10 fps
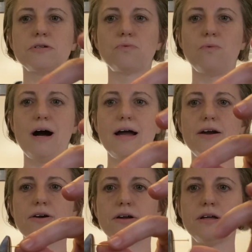
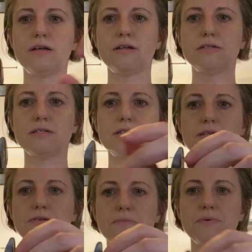wire to stick
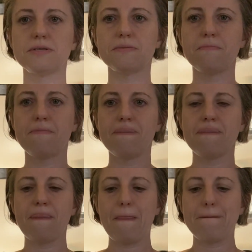through the prism.
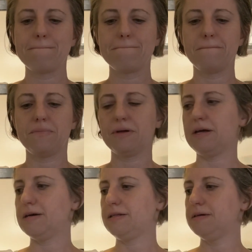Okay,
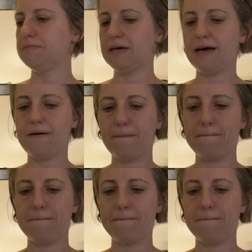I clip that.